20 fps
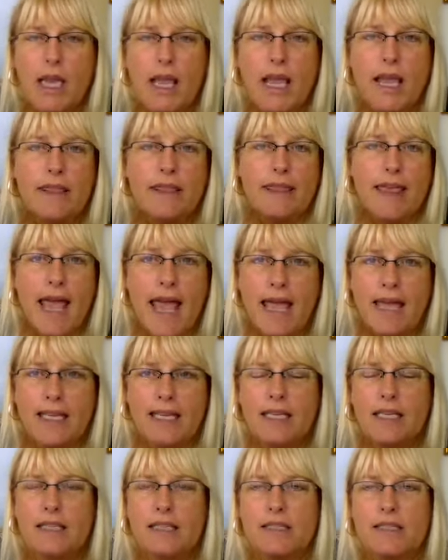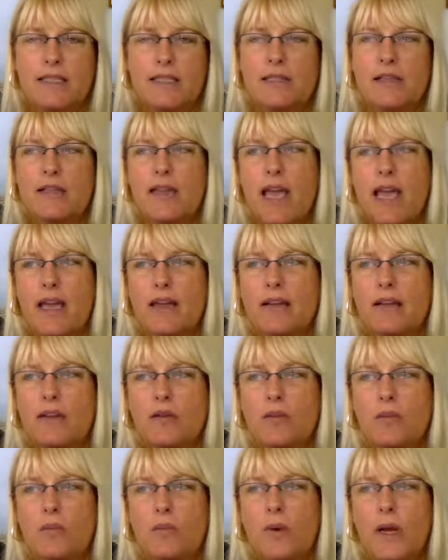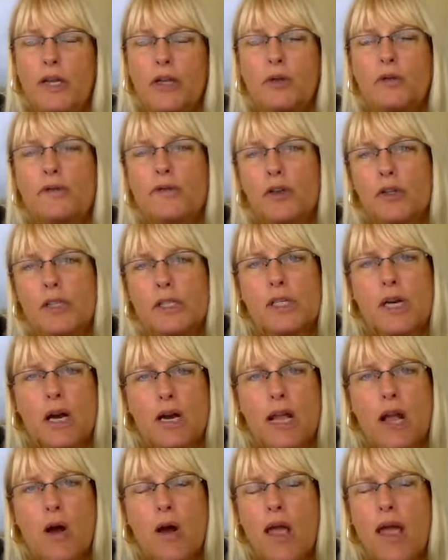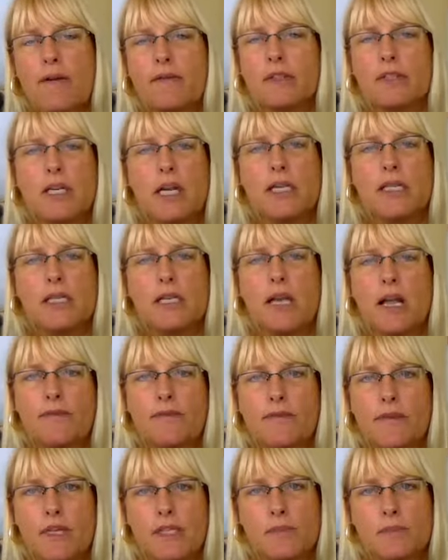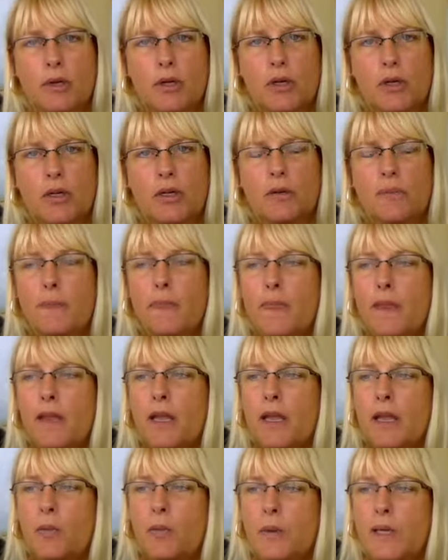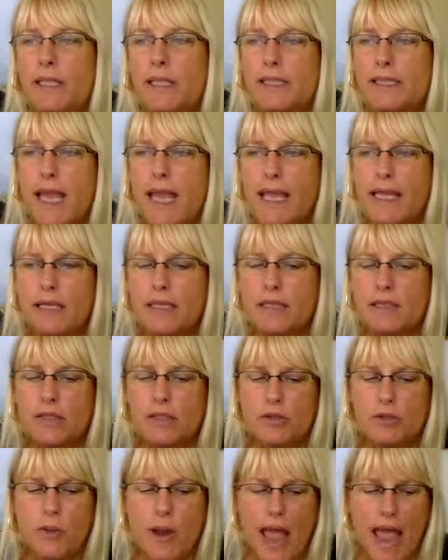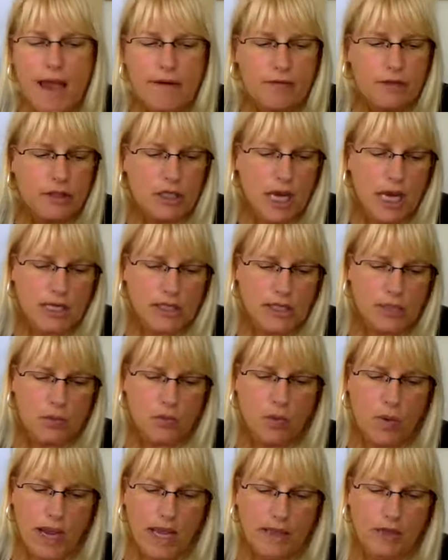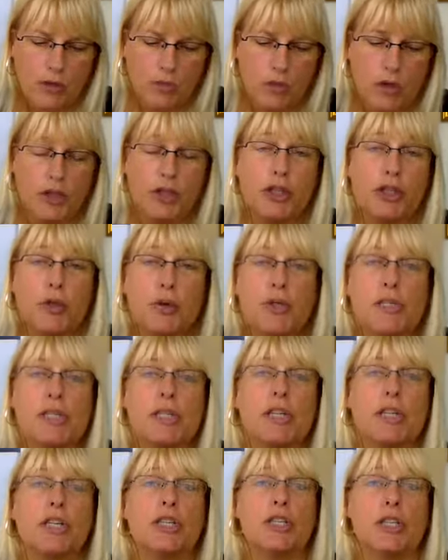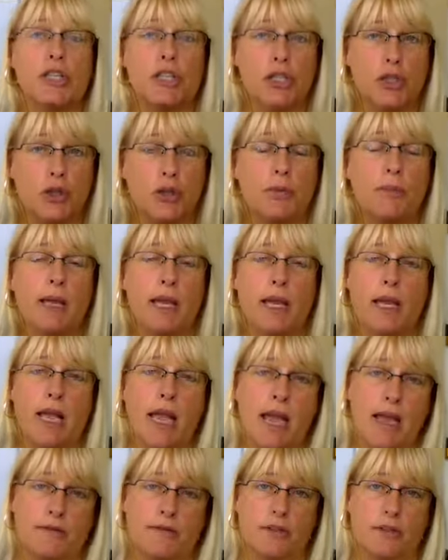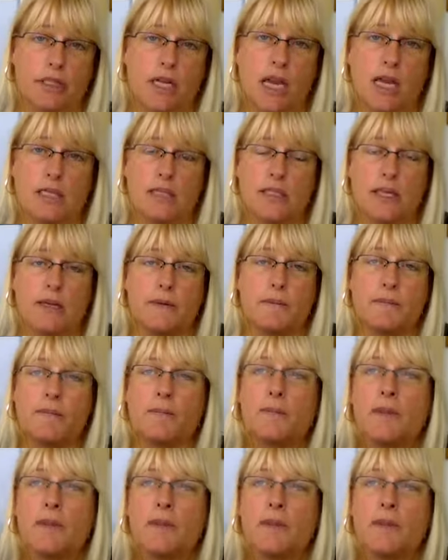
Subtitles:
And that is that when you first start out advertising on Facebook, we tend to advertise the way that we're used to consuming advertising.